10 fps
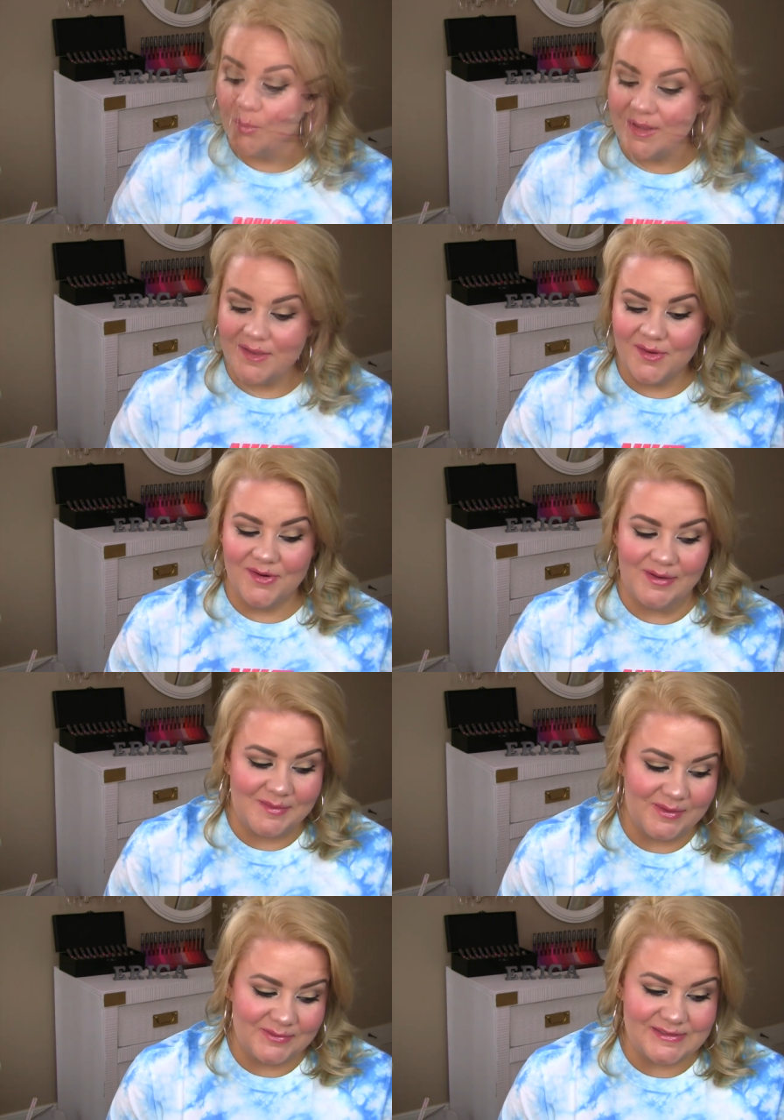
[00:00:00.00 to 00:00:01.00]
We are
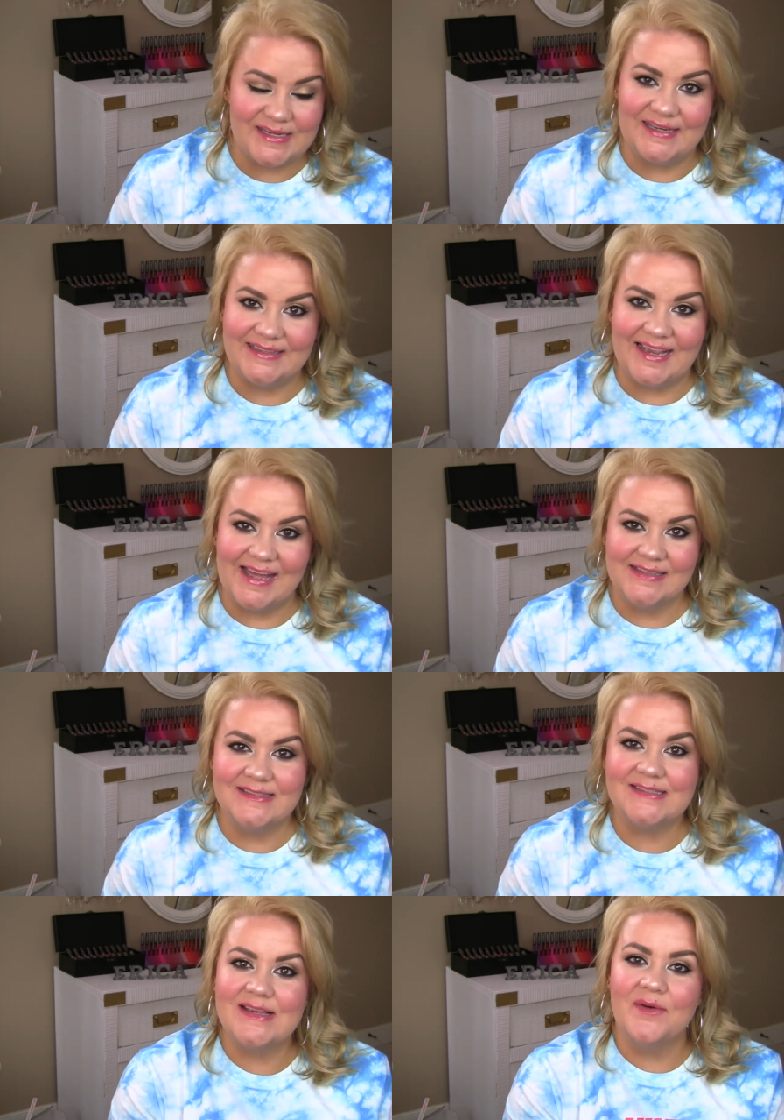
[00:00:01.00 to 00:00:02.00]
almost done,
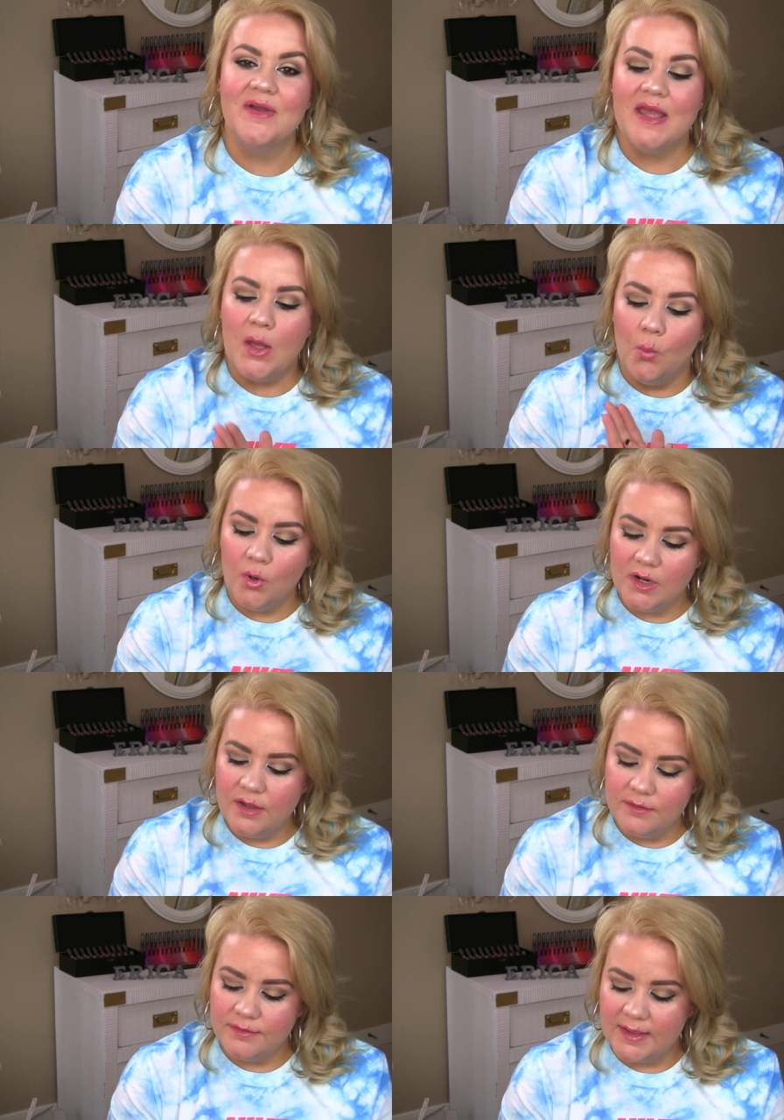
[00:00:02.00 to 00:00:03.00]
guys. So one
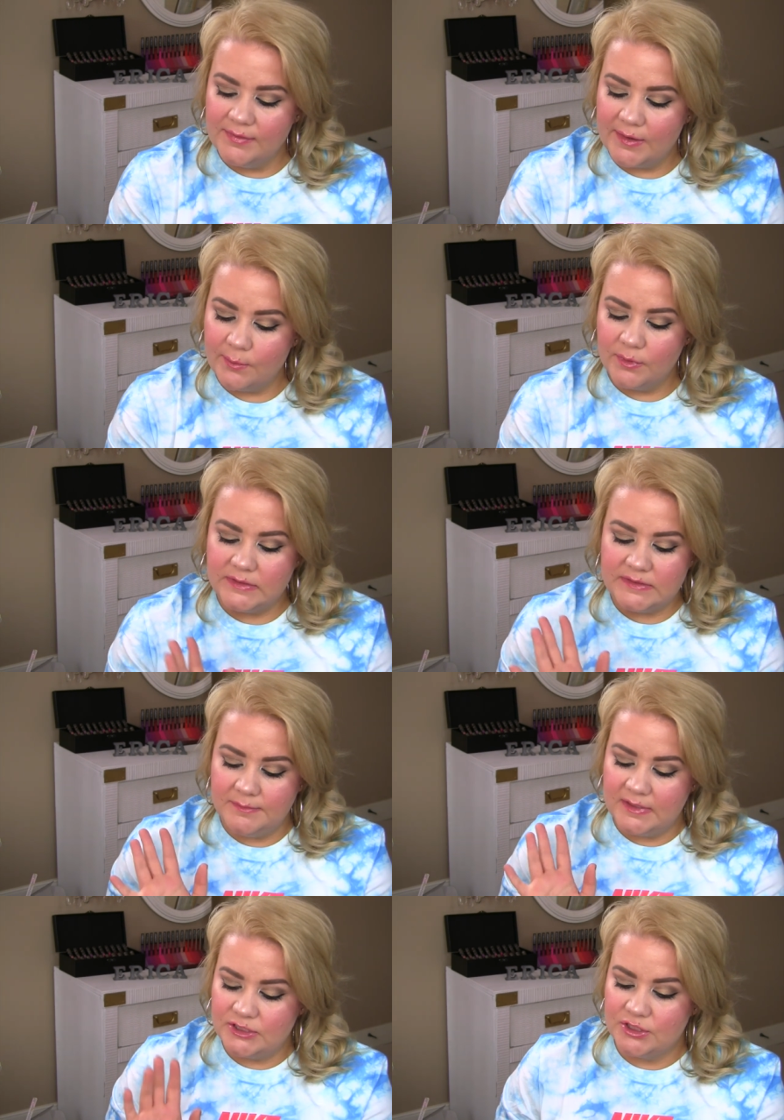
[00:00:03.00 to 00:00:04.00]
other thing that I wanted to
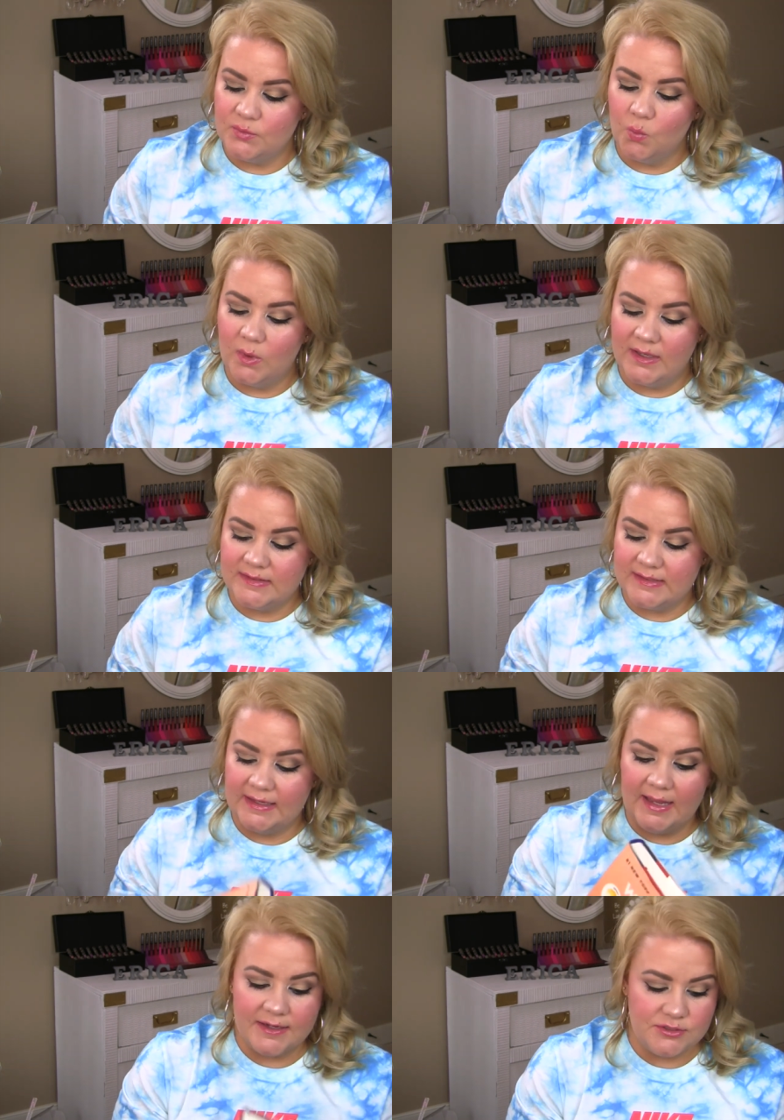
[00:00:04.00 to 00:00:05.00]
mention was
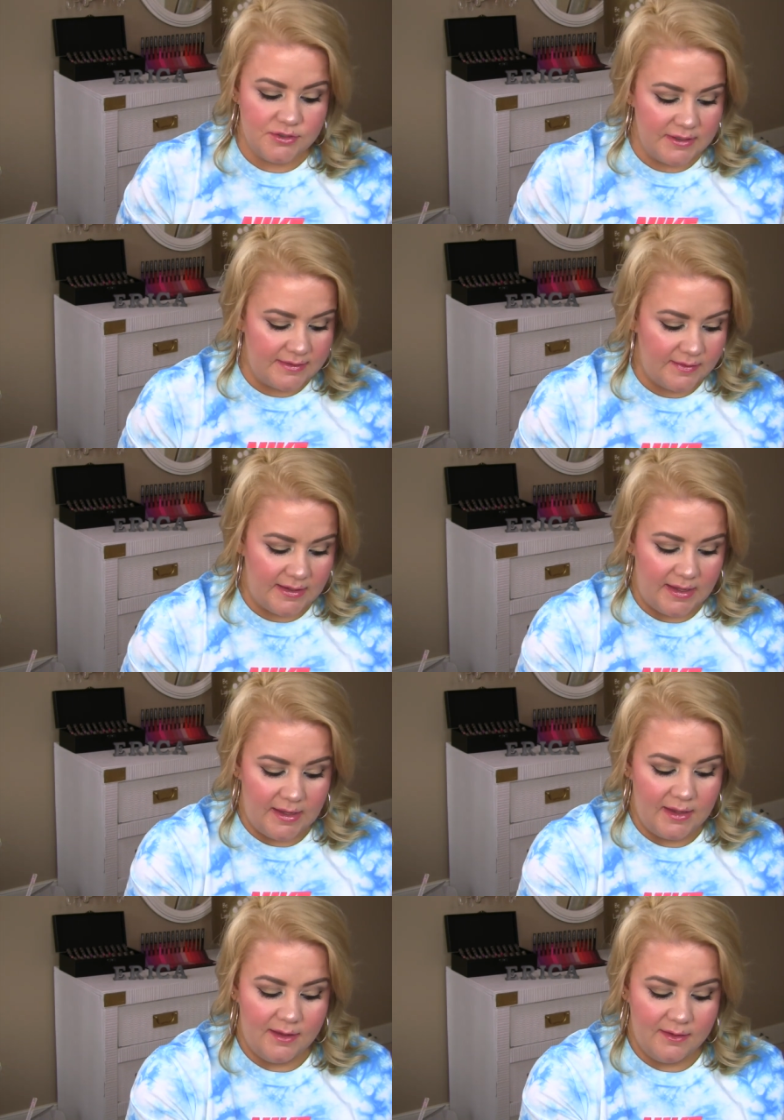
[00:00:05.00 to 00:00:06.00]
in case you're in
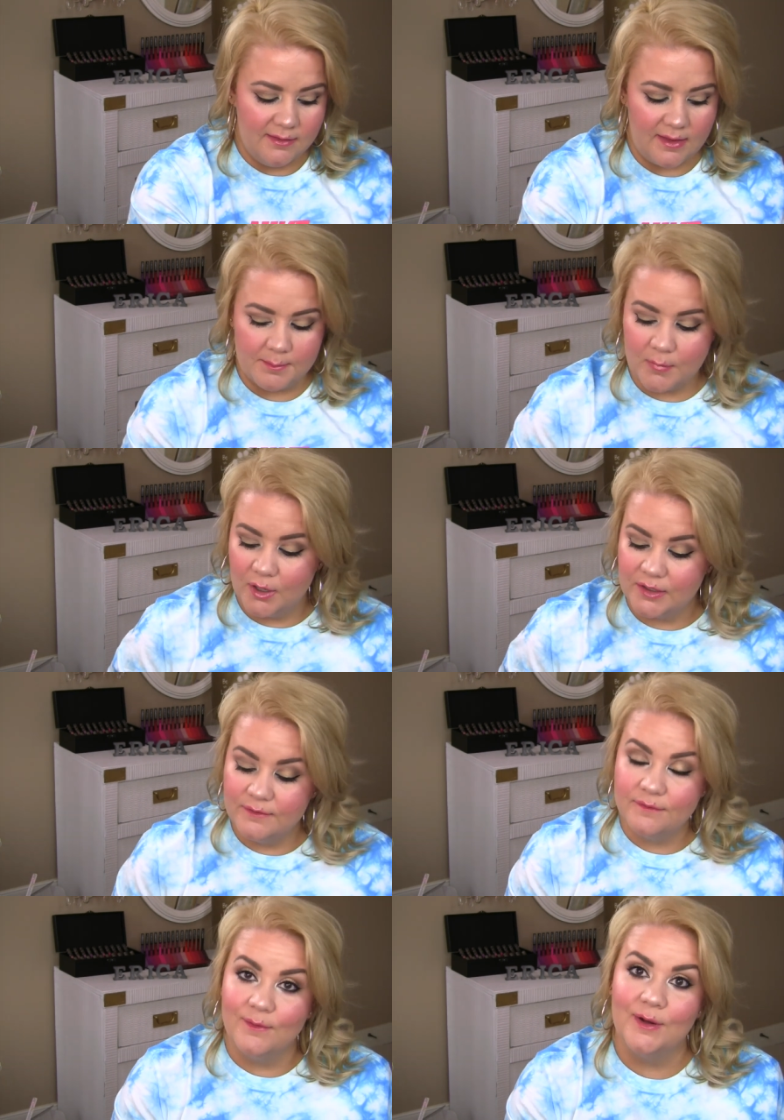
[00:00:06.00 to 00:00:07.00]
the like
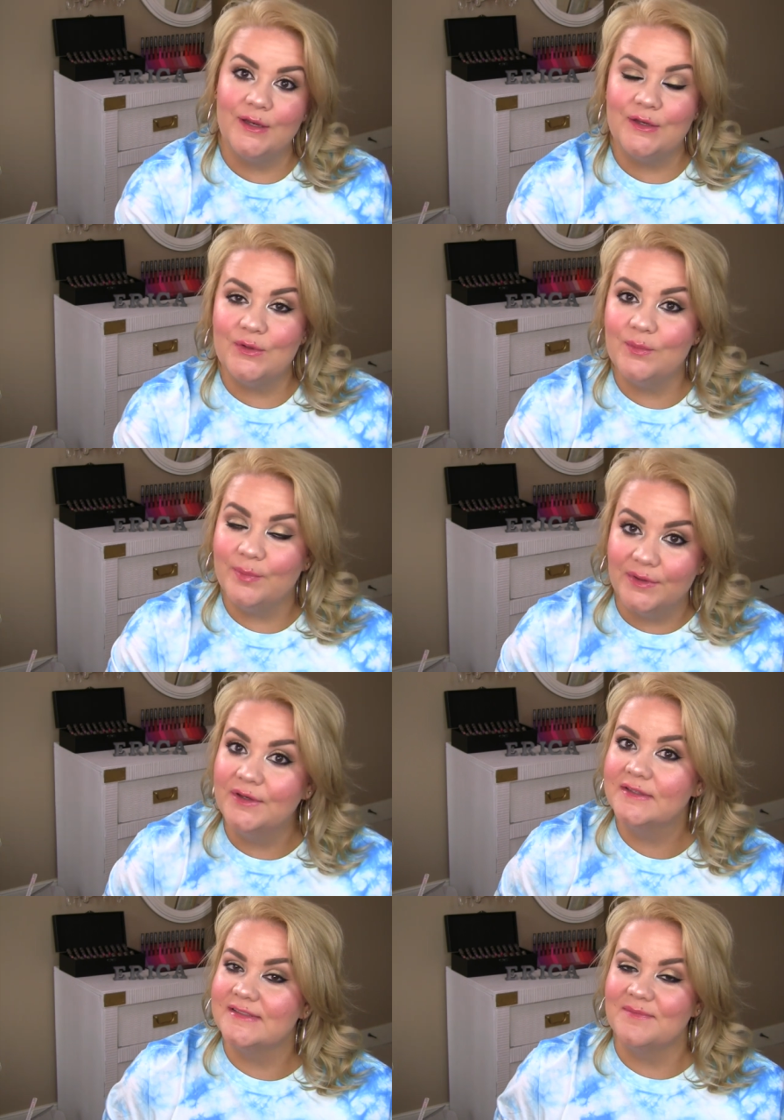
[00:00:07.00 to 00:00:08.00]
market for a new
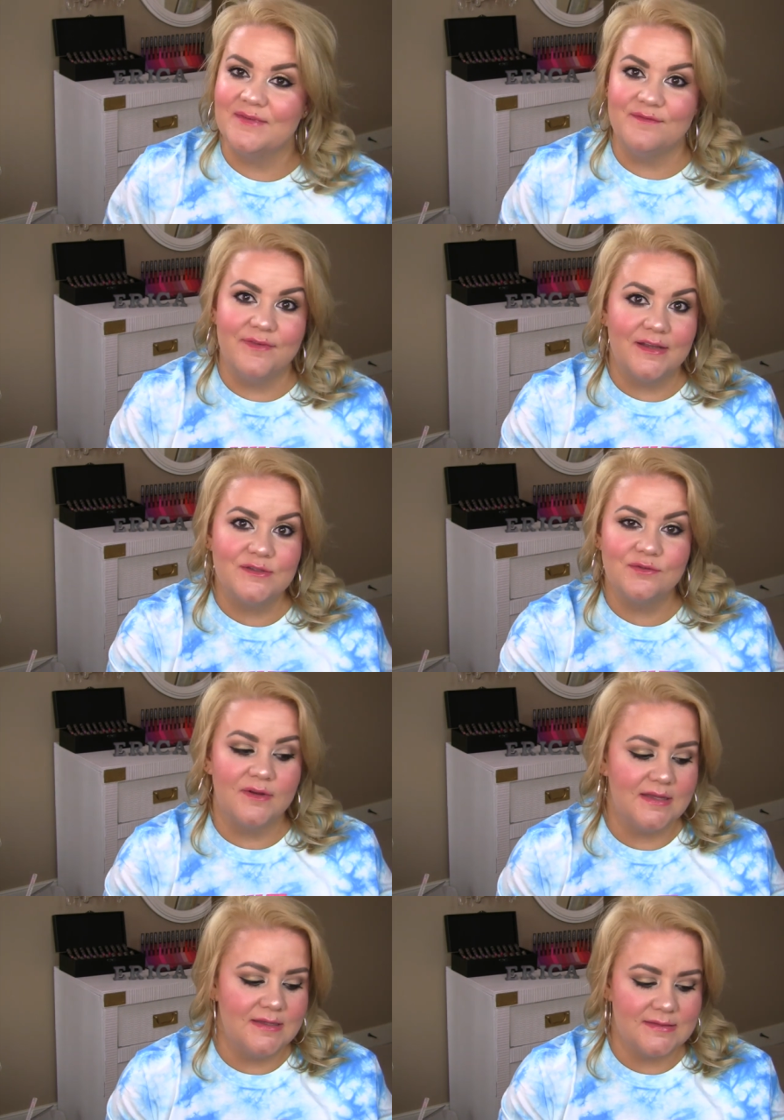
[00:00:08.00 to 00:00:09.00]
book, something fun to
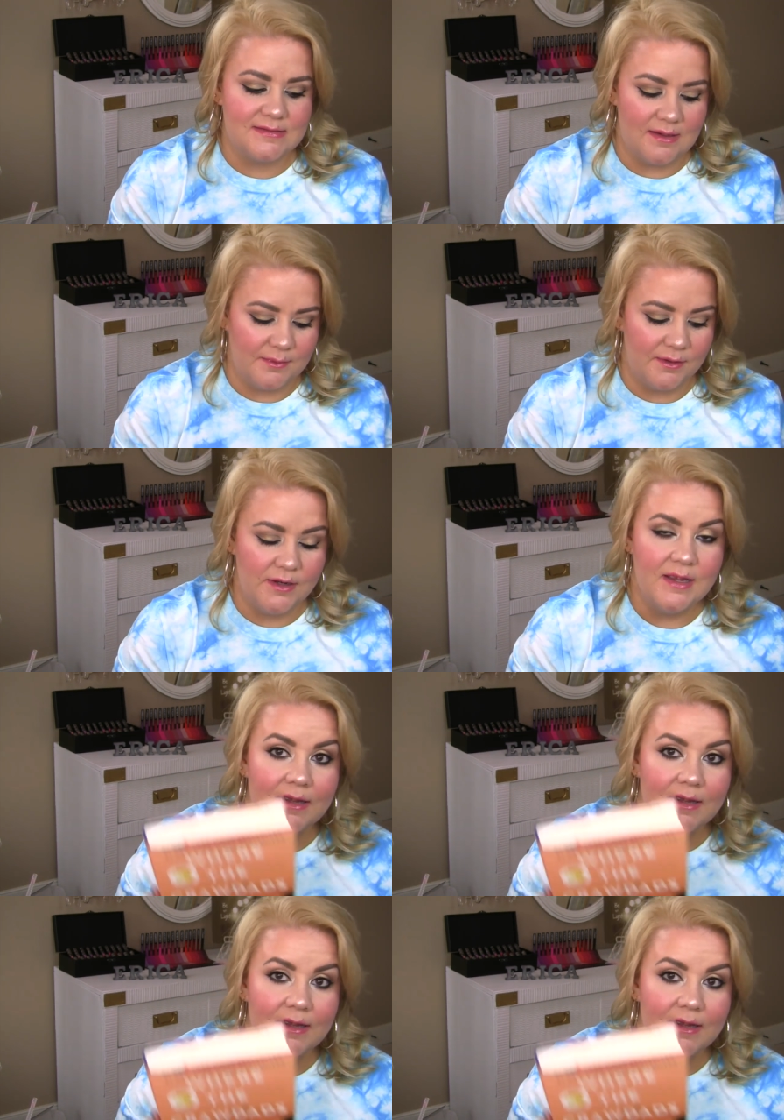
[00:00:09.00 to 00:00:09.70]
read this summer,